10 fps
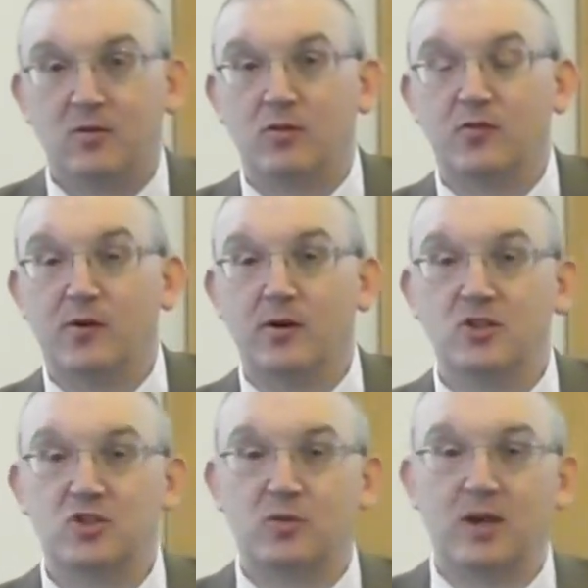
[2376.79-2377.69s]

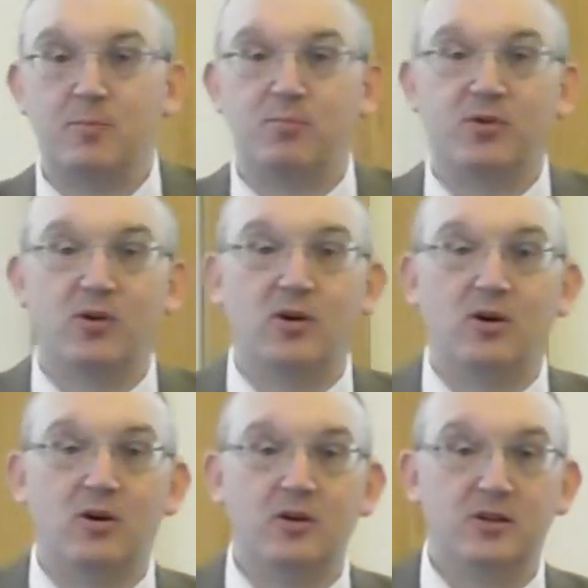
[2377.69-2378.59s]
refers to a
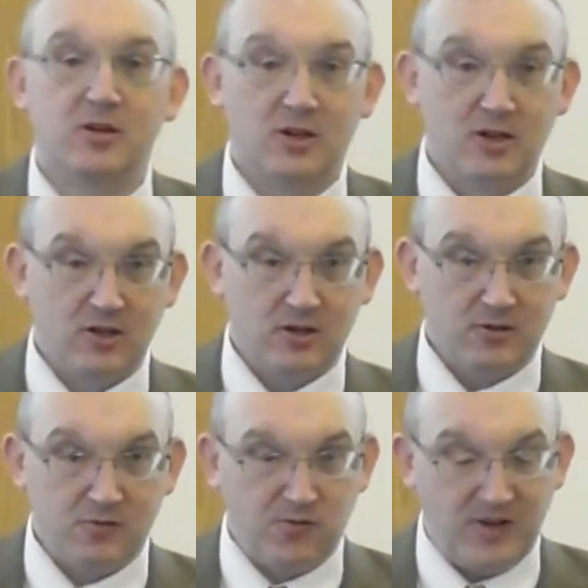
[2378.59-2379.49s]
broad,
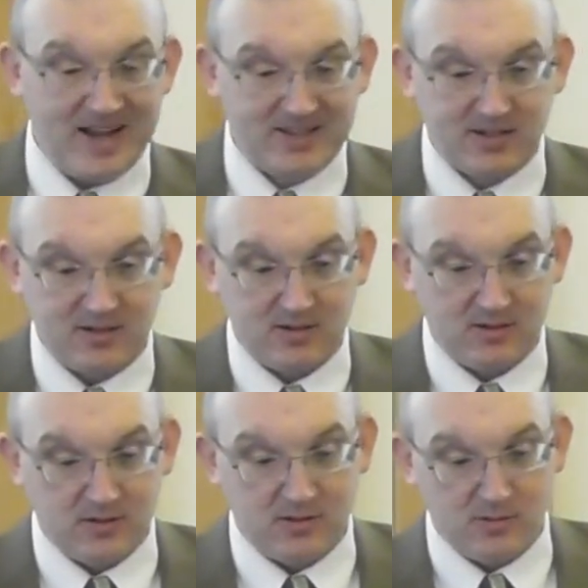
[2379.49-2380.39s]
flat
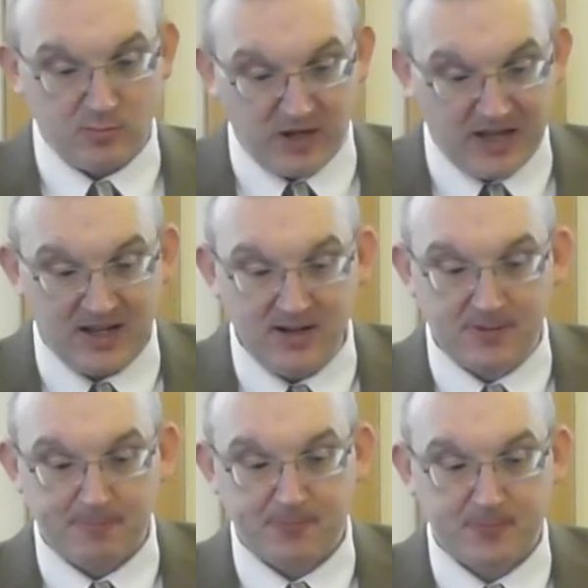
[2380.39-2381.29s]

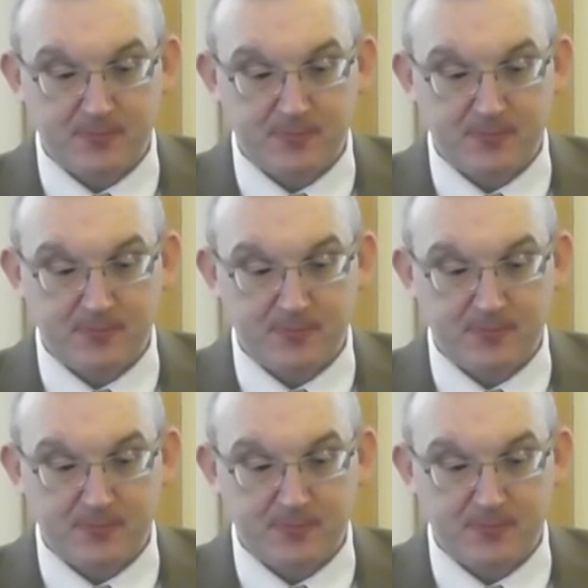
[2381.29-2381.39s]
plain